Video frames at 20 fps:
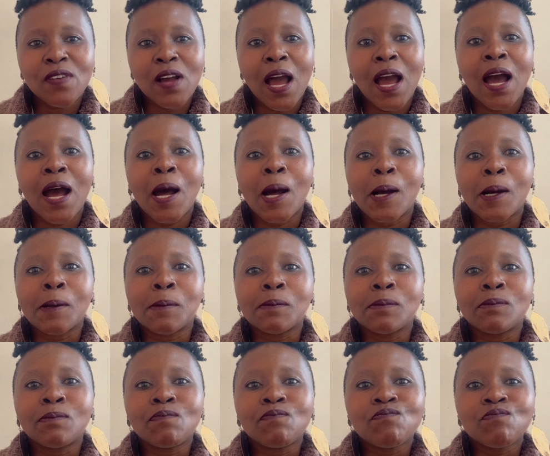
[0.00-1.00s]

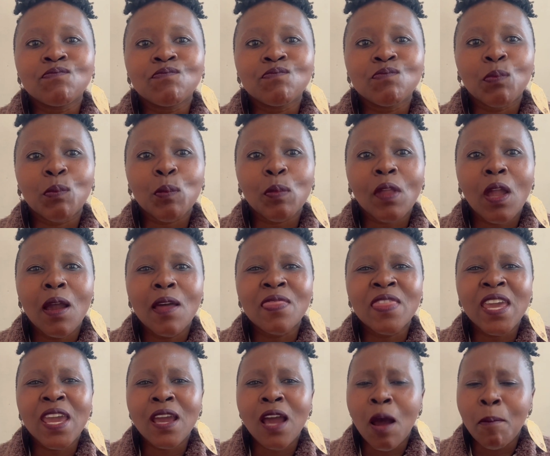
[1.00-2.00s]

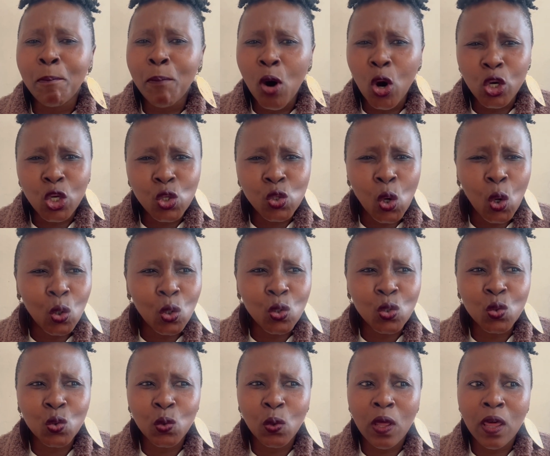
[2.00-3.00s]
There are
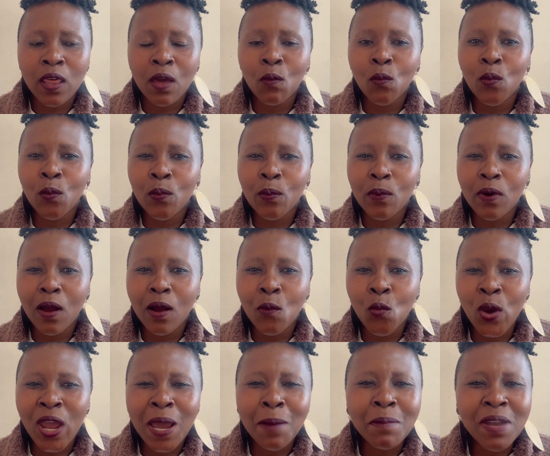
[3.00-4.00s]
potholes
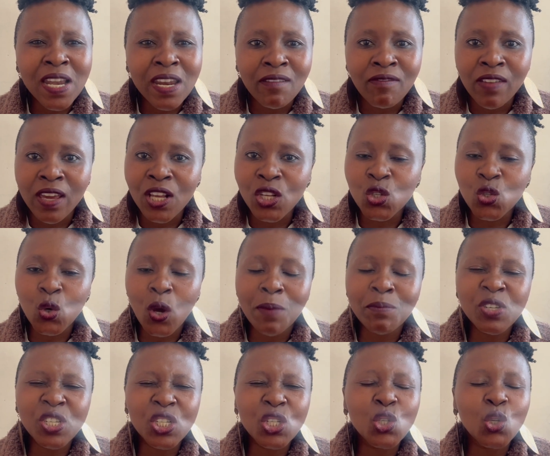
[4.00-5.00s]
where I'm living, so
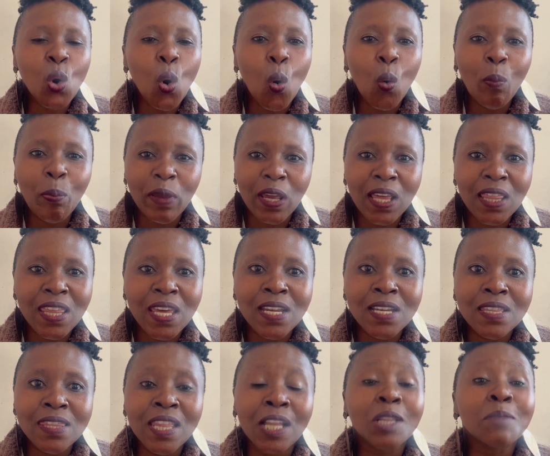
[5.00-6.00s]
I'm just hoping
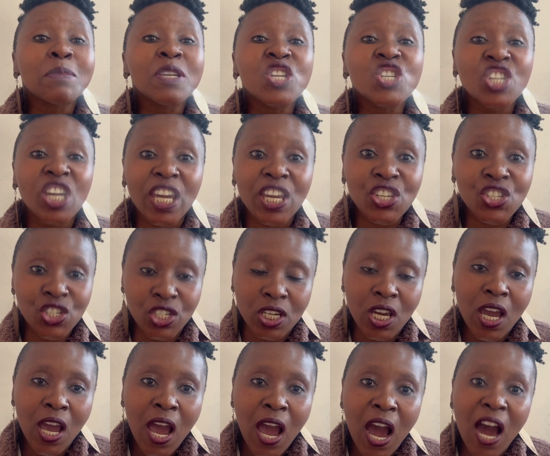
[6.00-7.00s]
that there'll be change
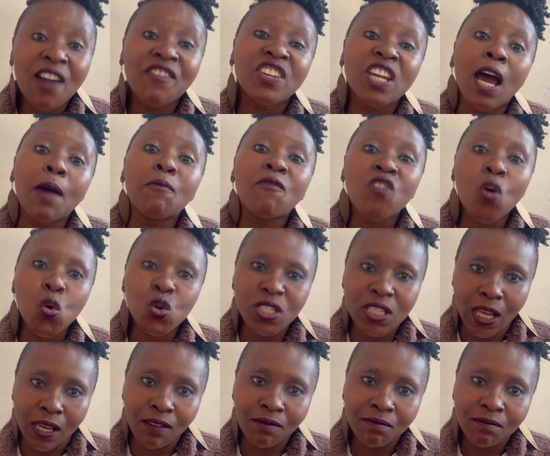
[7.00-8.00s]
after I'm
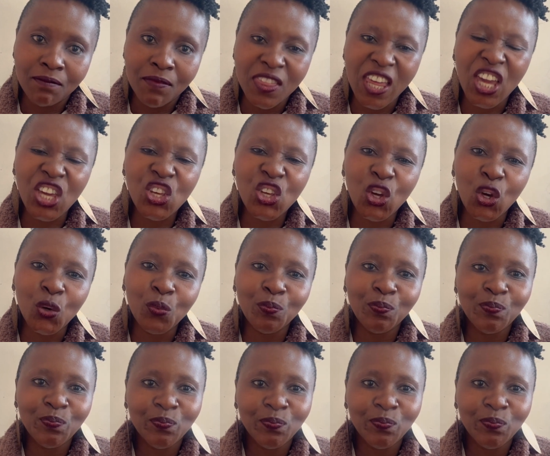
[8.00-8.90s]
voting. Thank you.